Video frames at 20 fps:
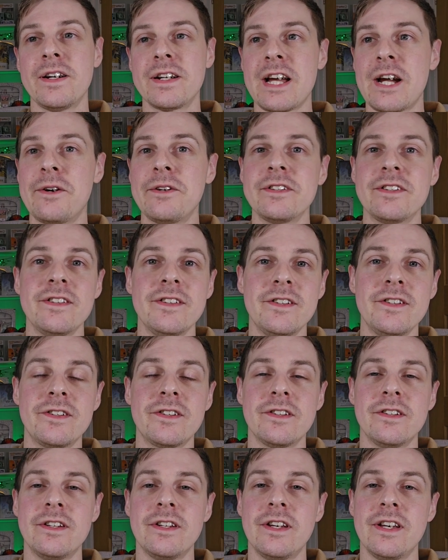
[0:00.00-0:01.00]
characters
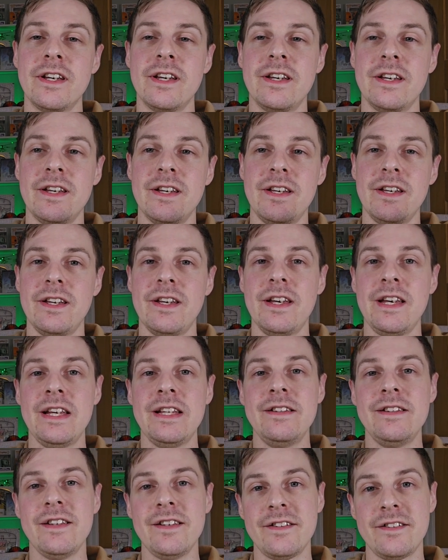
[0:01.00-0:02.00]

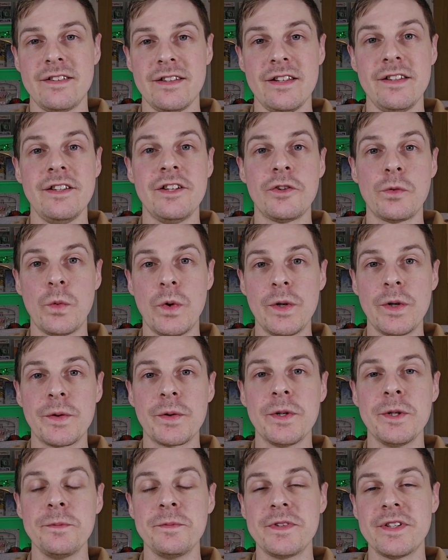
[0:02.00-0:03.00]
in this one
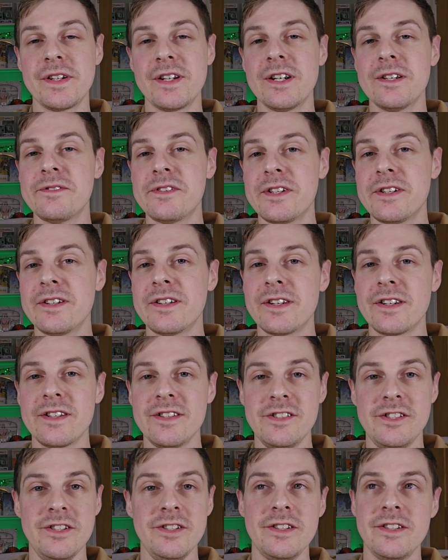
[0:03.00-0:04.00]
group together,
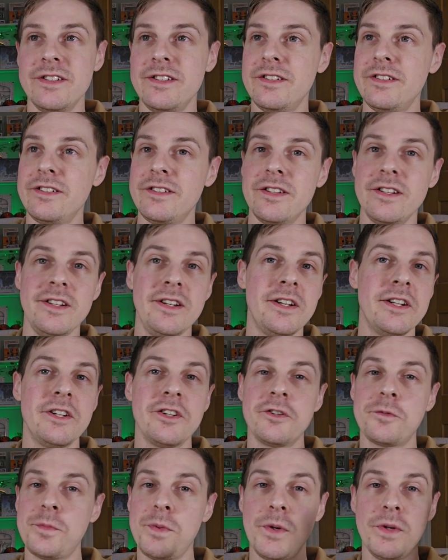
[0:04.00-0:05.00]
because you can
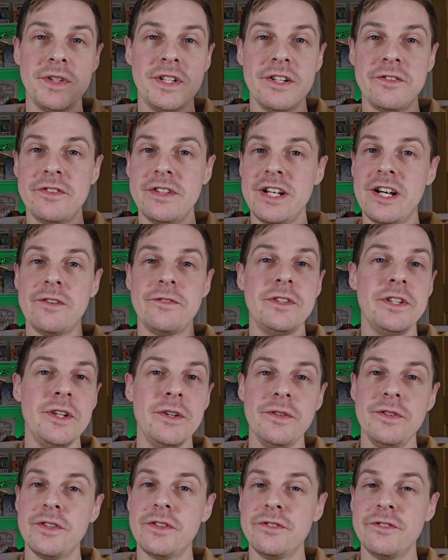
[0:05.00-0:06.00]
explore different
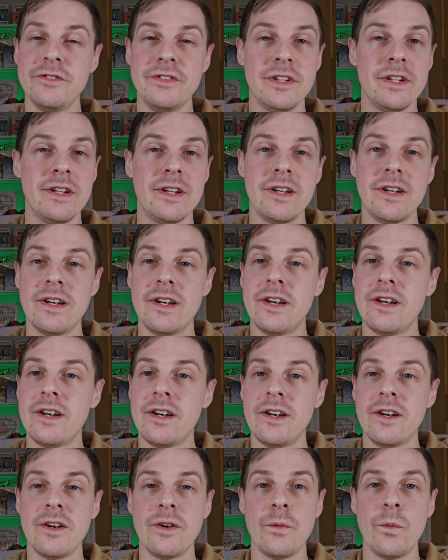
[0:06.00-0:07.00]
avenues of
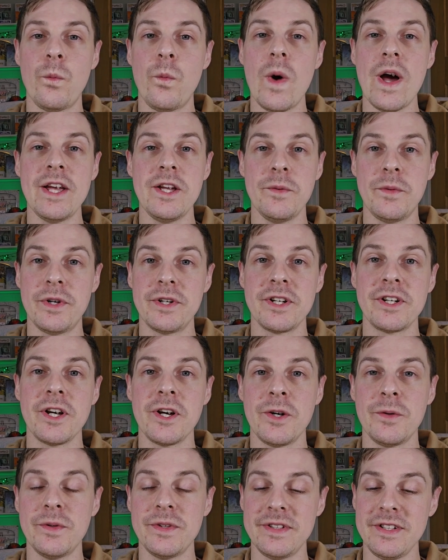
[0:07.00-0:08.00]
where you want to
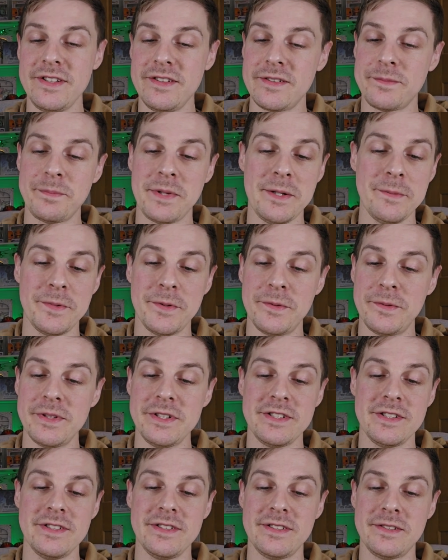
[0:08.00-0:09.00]
go with these people,
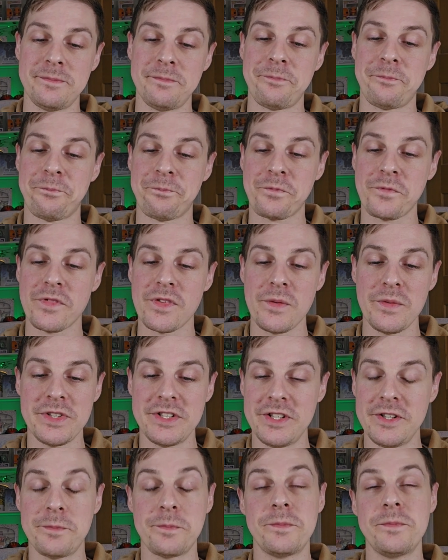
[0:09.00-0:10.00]
which is
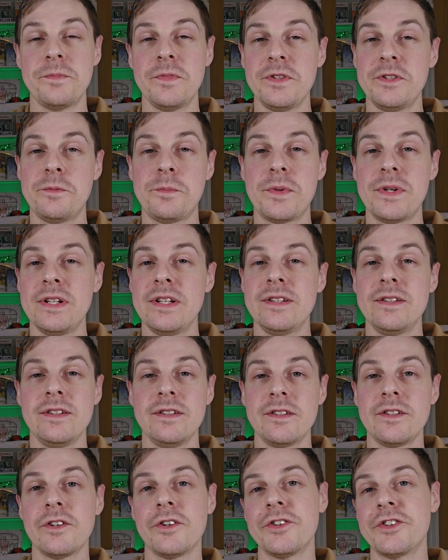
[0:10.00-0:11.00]
which is brilliant.
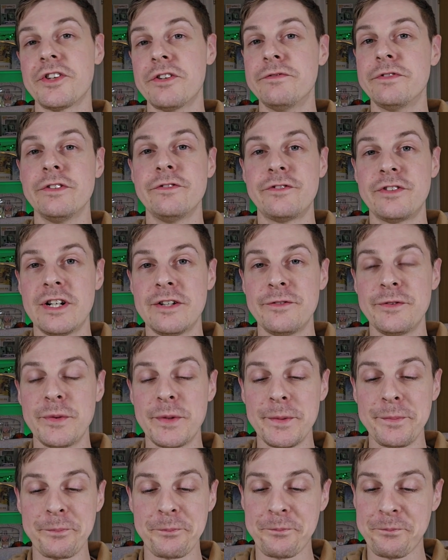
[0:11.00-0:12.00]
You've got something for
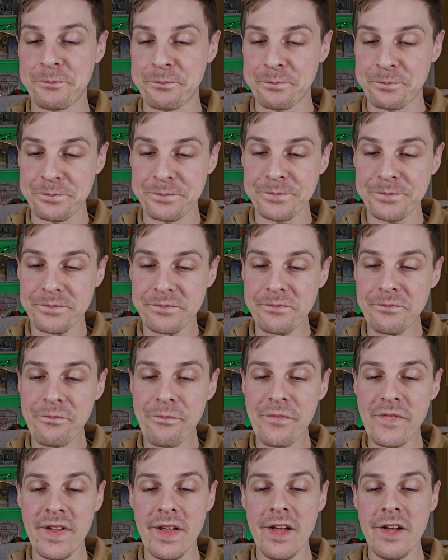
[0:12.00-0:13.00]
everyone.
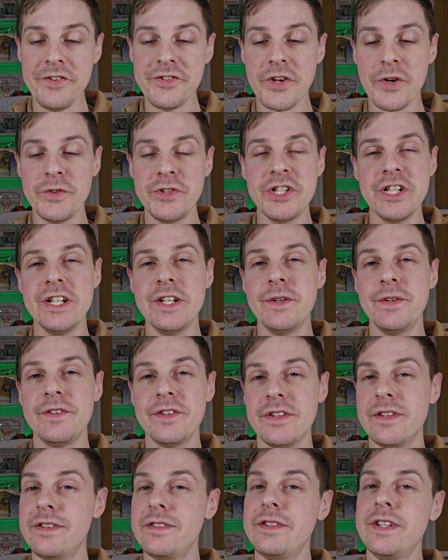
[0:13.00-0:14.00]
So she
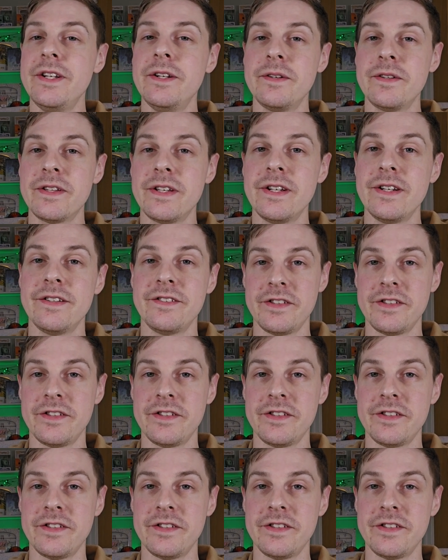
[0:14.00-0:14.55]
uses Nidoqing